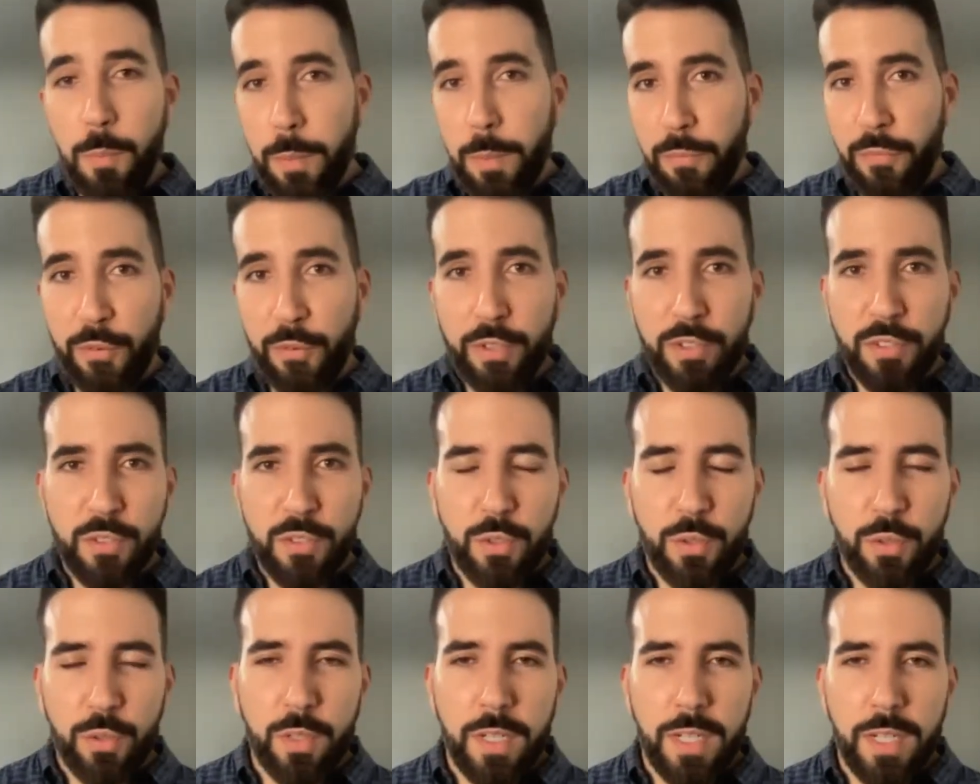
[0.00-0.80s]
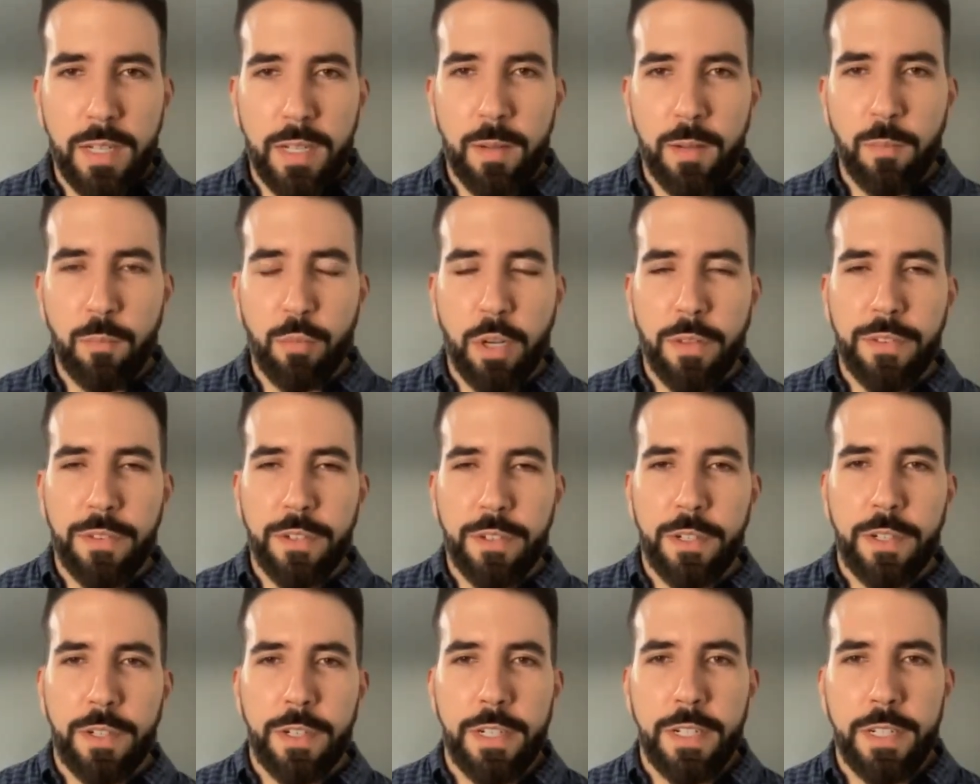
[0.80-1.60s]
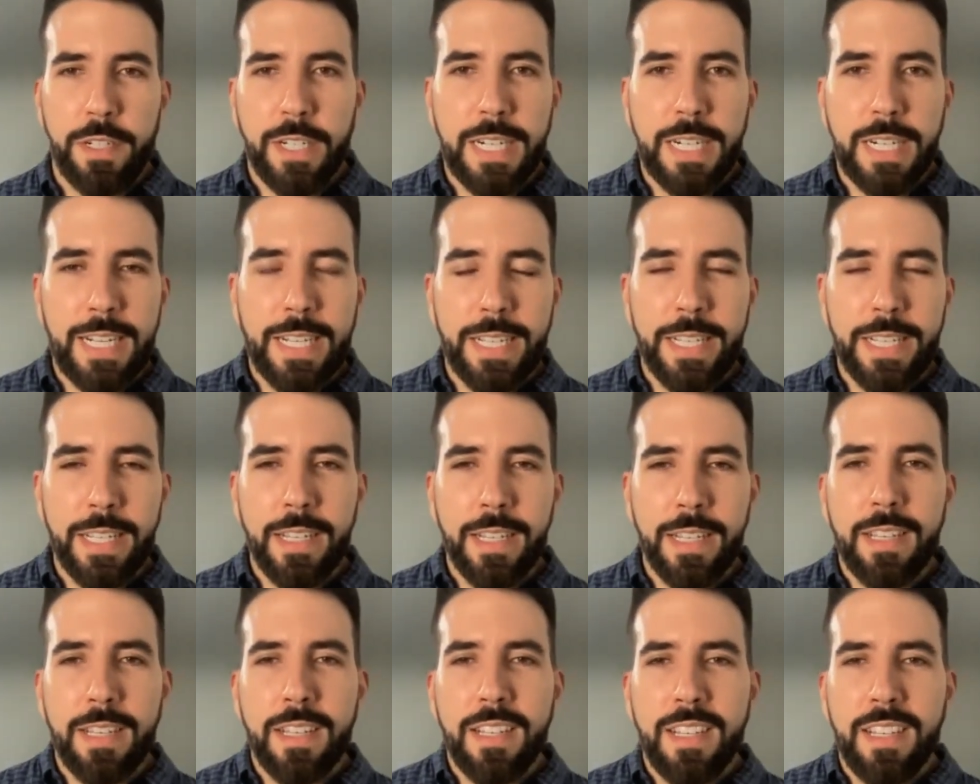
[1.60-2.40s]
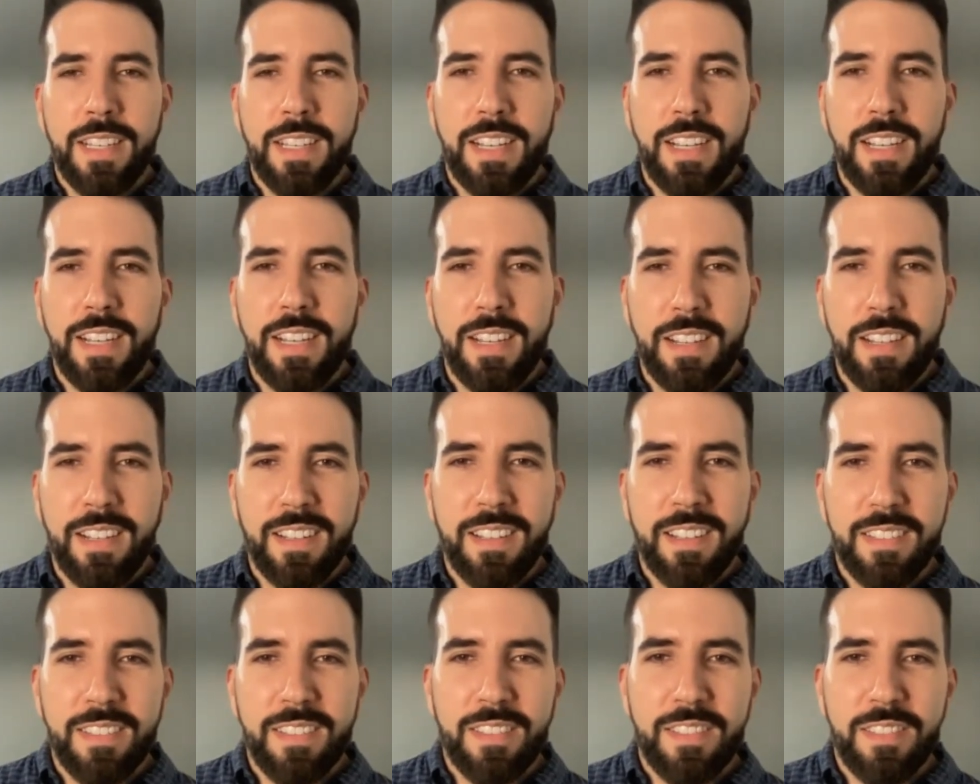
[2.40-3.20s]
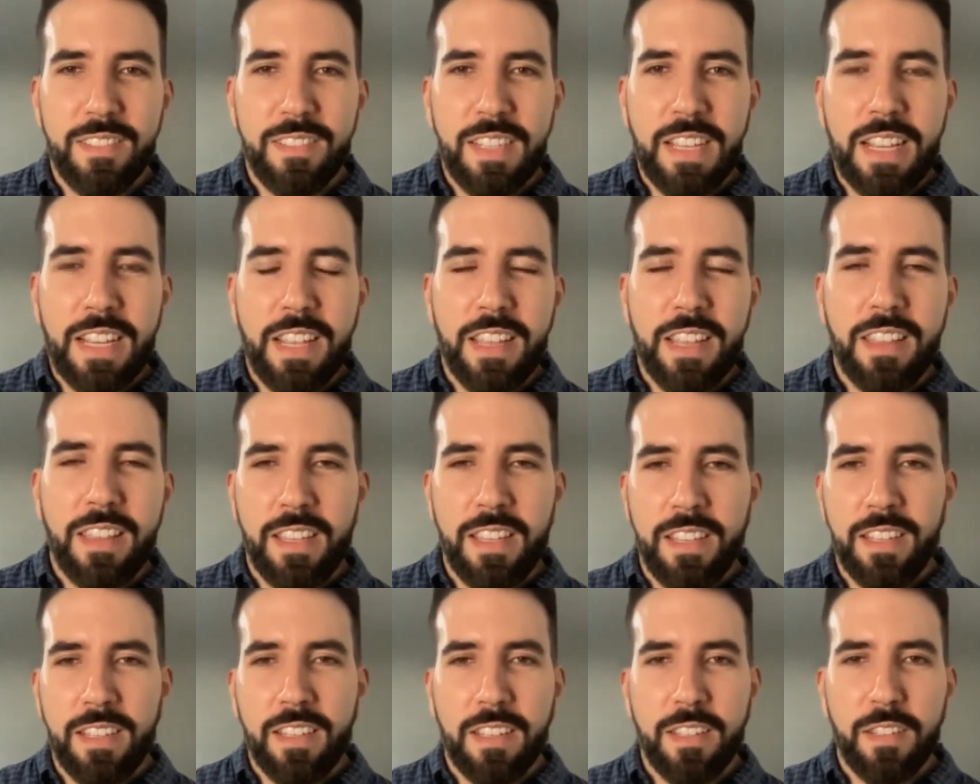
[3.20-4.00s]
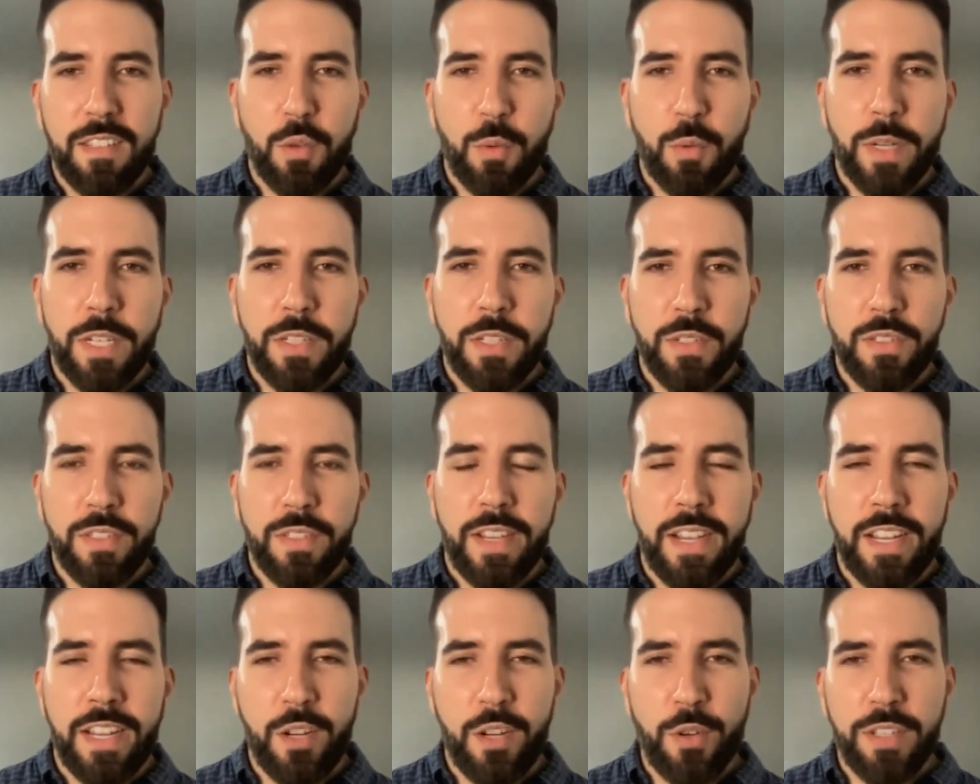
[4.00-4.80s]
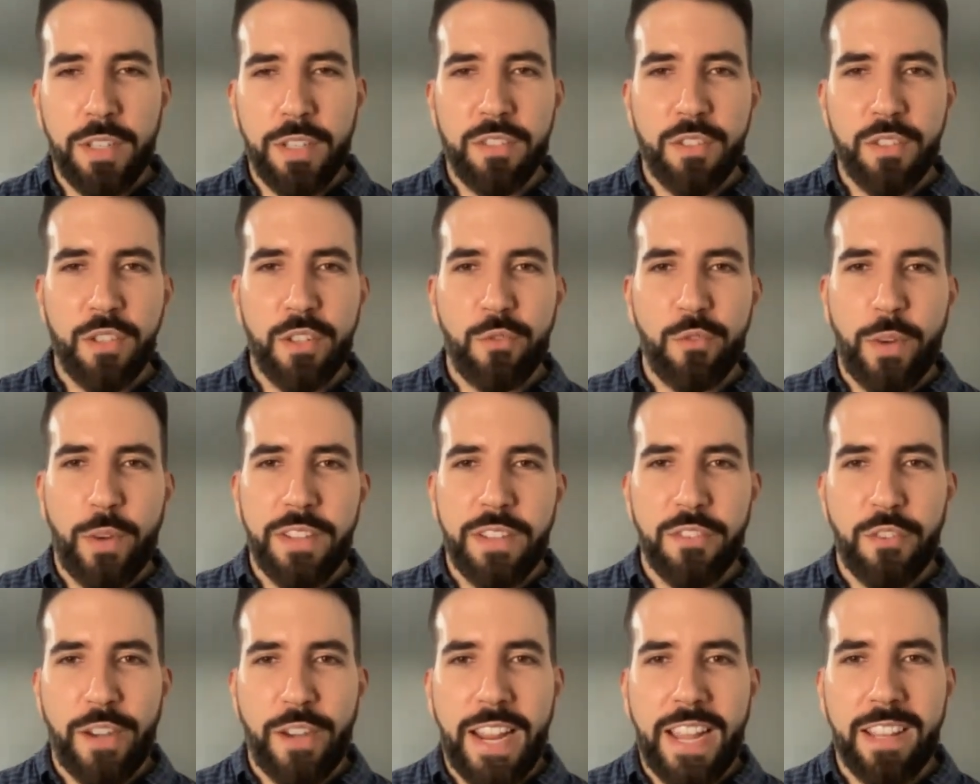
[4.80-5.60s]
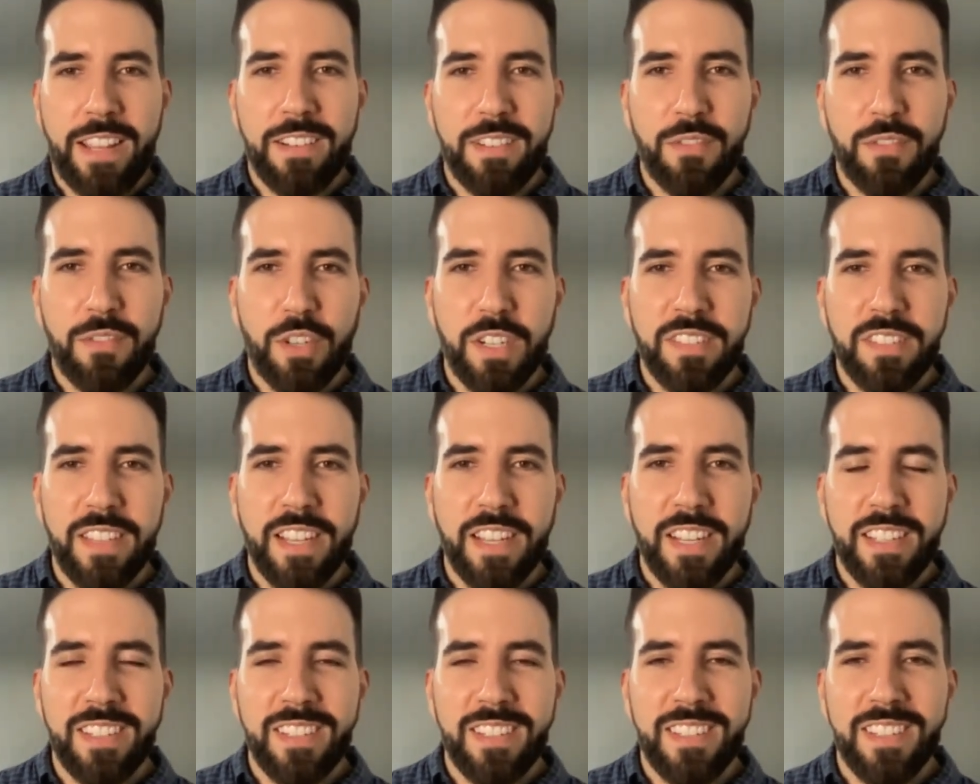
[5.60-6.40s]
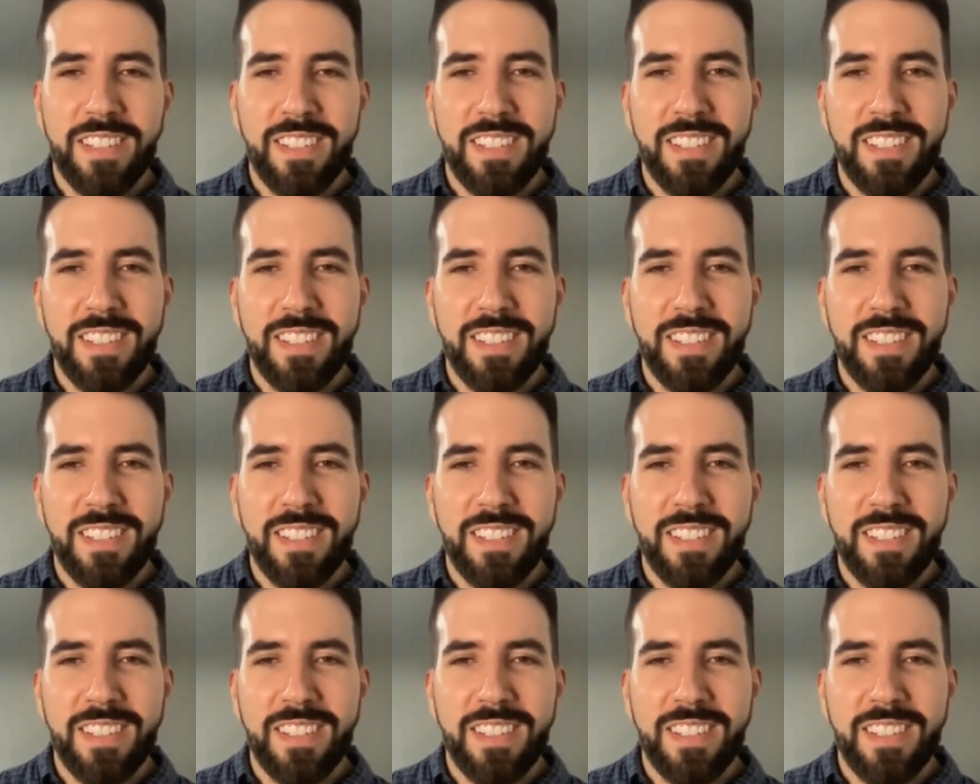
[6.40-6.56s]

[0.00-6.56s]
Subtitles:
but first to Brother Guy, anything you wanted to say? Notice you raised your hand for a second.